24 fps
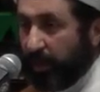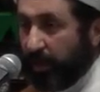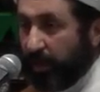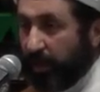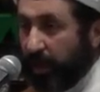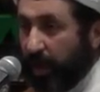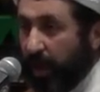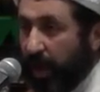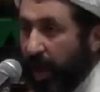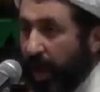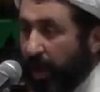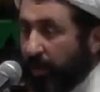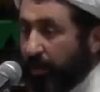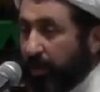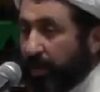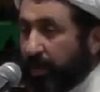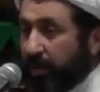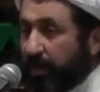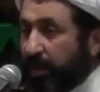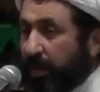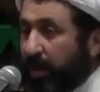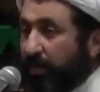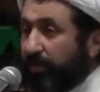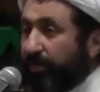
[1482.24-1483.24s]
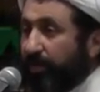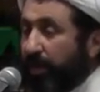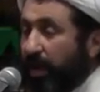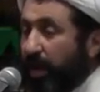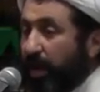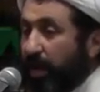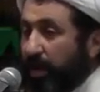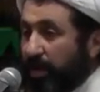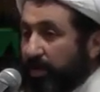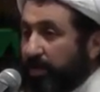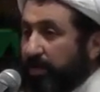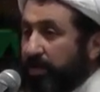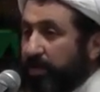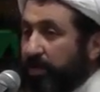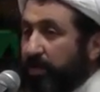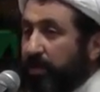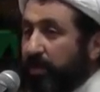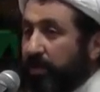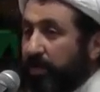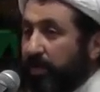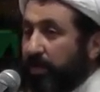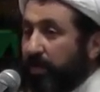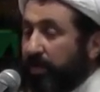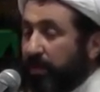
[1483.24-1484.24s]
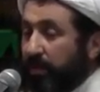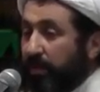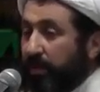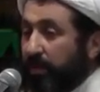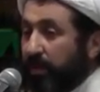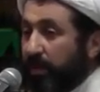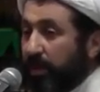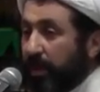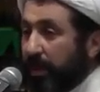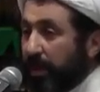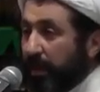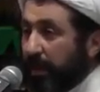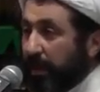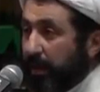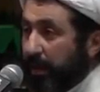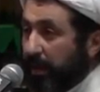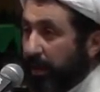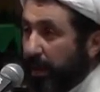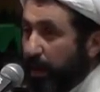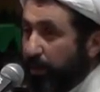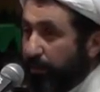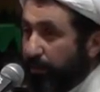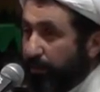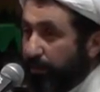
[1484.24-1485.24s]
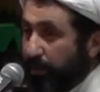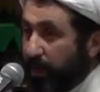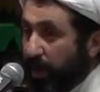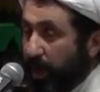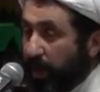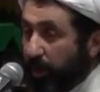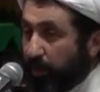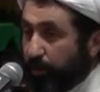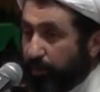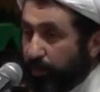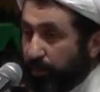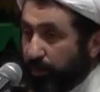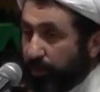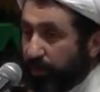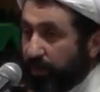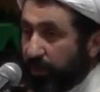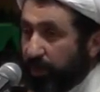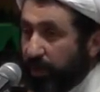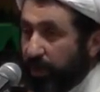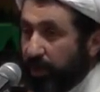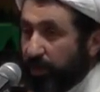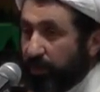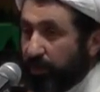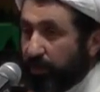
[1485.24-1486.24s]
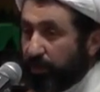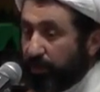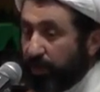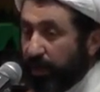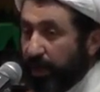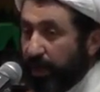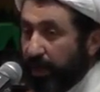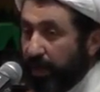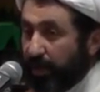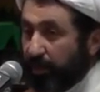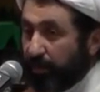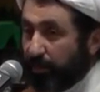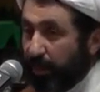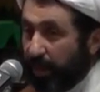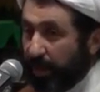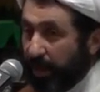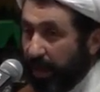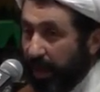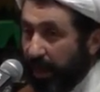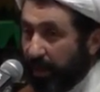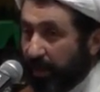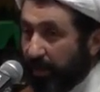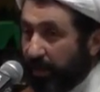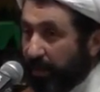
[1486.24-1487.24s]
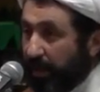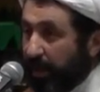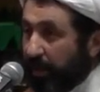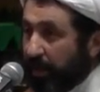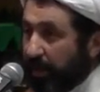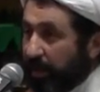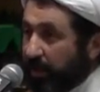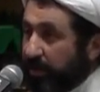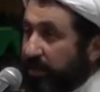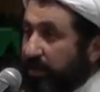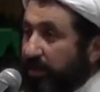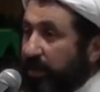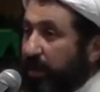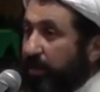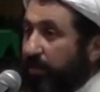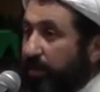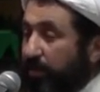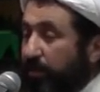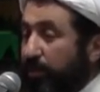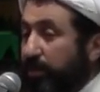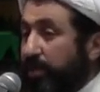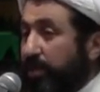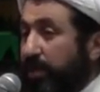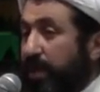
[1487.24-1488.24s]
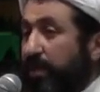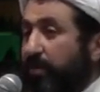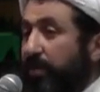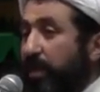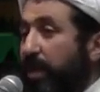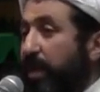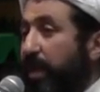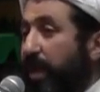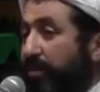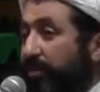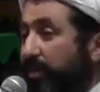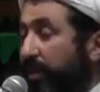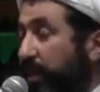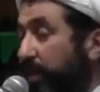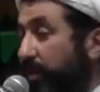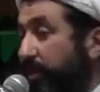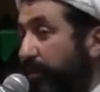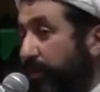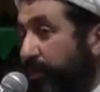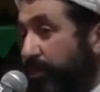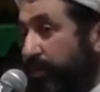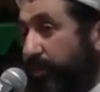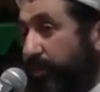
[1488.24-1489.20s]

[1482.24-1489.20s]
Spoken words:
How many of us, if we are put into hell by Allah, still we would say we love him?